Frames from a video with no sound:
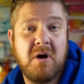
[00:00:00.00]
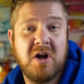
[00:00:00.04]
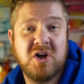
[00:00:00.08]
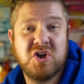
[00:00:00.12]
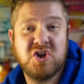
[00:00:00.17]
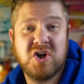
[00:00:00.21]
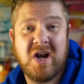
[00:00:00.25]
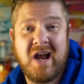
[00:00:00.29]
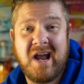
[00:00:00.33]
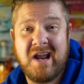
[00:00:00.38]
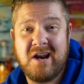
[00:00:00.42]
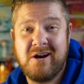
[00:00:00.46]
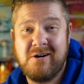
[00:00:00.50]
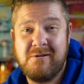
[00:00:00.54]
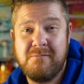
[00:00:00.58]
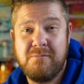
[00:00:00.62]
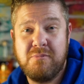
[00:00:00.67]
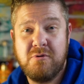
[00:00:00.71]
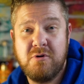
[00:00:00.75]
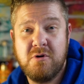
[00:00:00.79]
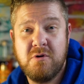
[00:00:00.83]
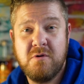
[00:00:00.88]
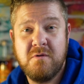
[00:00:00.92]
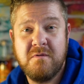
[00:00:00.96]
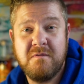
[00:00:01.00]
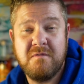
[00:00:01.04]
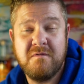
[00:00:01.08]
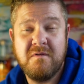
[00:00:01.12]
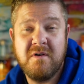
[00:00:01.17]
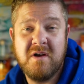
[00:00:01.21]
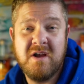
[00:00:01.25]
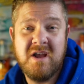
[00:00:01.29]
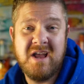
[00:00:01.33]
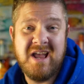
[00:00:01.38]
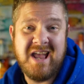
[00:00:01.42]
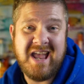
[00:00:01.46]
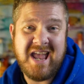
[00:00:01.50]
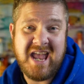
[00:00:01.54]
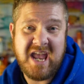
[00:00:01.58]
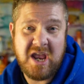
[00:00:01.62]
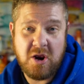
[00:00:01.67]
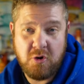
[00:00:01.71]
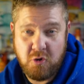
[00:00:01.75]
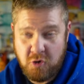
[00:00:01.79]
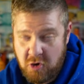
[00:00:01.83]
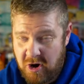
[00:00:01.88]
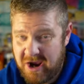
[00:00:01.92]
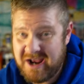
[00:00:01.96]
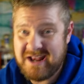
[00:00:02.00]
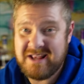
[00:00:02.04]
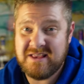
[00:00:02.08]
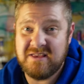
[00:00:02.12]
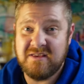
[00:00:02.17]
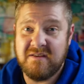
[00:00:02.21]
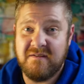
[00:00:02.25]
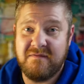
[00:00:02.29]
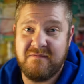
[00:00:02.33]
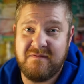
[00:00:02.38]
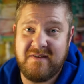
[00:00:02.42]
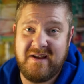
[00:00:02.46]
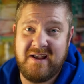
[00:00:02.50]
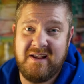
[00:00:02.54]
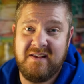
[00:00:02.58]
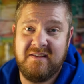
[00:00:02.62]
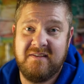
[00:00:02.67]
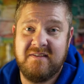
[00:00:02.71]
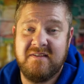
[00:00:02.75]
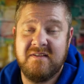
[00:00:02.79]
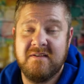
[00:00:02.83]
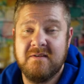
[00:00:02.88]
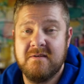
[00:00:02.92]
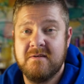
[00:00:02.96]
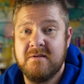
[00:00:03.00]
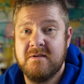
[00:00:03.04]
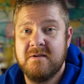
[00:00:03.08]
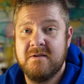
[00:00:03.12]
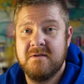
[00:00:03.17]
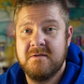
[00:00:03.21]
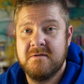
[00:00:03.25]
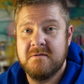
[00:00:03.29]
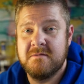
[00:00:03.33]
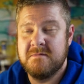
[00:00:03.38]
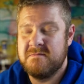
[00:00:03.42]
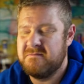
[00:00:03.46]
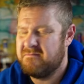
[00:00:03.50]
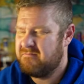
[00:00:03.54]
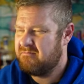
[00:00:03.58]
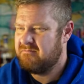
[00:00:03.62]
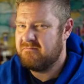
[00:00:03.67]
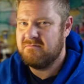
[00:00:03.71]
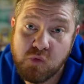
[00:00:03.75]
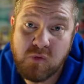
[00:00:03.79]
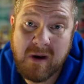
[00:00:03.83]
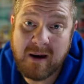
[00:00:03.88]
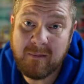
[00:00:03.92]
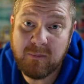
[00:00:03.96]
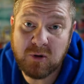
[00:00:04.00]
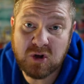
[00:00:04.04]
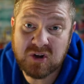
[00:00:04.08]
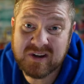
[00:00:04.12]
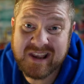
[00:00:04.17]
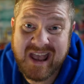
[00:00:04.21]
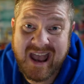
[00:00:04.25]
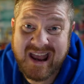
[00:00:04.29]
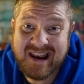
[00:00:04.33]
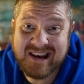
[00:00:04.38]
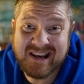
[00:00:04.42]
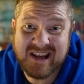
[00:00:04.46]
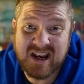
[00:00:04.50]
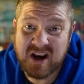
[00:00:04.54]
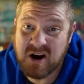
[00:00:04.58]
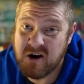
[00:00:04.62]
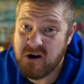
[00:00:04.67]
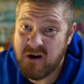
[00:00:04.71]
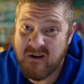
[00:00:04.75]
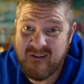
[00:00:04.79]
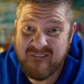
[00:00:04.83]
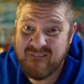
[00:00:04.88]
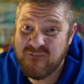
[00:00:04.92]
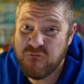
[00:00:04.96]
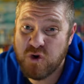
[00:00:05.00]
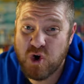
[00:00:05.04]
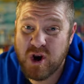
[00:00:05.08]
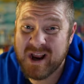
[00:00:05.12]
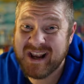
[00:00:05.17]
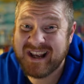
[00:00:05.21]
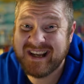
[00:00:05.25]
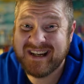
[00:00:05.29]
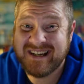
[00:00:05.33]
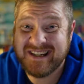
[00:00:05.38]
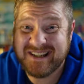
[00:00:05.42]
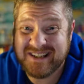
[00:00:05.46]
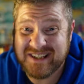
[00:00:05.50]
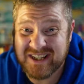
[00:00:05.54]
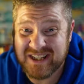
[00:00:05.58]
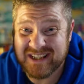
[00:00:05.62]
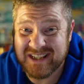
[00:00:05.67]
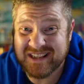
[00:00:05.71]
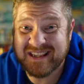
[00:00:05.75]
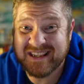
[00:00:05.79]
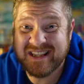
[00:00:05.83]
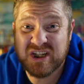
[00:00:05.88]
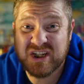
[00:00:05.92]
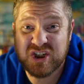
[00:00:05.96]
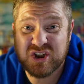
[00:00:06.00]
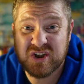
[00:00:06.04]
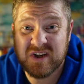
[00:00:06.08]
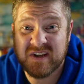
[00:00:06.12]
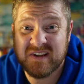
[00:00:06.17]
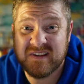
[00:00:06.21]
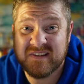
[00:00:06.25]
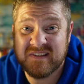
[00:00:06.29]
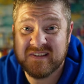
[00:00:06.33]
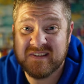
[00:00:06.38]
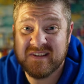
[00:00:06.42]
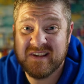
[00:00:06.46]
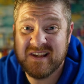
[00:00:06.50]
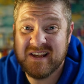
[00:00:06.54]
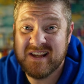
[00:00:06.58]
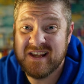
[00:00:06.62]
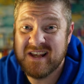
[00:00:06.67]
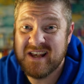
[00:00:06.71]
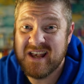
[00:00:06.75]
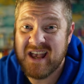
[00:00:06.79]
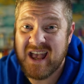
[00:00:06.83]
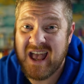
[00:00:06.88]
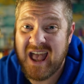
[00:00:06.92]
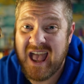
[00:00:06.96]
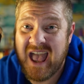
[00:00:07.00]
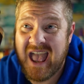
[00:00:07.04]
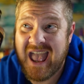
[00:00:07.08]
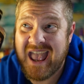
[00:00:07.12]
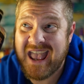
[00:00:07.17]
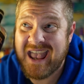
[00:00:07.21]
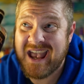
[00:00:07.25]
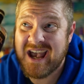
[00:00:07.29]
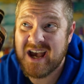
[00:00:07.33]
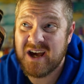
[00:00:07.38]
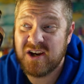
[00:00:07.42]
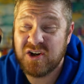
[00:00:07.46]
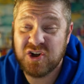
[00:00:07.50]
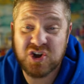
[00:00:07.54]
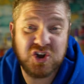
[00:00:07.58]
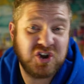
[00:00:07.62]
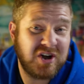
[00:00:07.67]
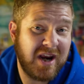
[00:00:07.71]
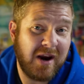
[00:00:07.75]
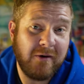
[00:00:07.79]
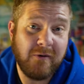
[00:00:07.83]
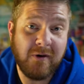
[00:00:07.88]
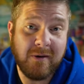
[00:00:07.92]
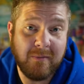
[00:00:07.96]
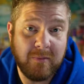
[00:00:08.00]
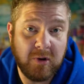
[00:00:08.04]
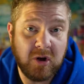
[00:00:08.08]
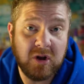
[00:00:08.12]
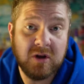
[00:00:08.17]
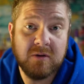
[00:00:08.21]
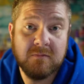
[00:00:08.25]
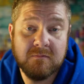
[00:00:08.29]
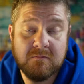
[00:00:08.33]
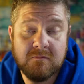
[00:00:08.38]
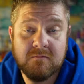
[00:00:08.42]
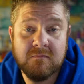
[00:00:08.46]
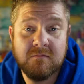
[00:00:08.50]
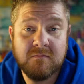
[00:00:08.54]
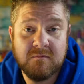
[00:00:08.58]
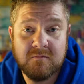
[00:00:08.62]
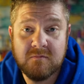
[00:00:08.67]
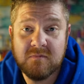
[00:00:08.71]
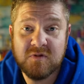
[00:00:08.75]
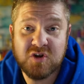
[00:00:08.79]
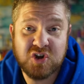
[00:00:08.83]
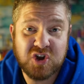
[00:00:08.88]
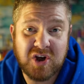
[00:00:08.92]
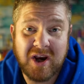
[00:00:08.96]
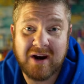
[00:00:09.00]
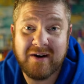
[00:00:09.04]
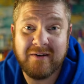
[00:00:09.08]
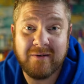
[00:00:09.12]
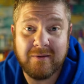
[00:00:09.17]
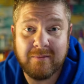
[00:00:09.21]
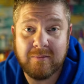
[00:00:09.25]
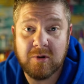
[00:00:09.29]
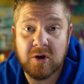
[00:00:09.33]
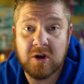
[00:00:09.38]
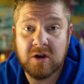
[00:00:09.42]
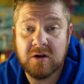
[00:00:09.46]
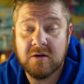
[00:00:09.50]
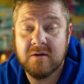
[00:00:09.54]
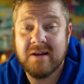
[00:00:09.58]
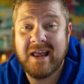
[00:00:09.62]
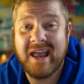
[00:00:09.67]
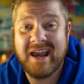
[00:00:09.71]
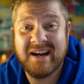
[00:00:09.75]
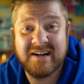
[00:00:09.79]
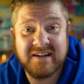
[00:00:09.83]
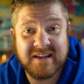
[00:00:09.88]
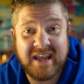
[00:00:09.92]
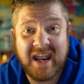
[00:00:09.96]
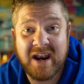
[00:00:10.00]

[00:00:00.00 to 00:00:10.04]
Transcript: much higher proof right in the face. Rebel 10 year, friggin' delicious and shareable. Shareable and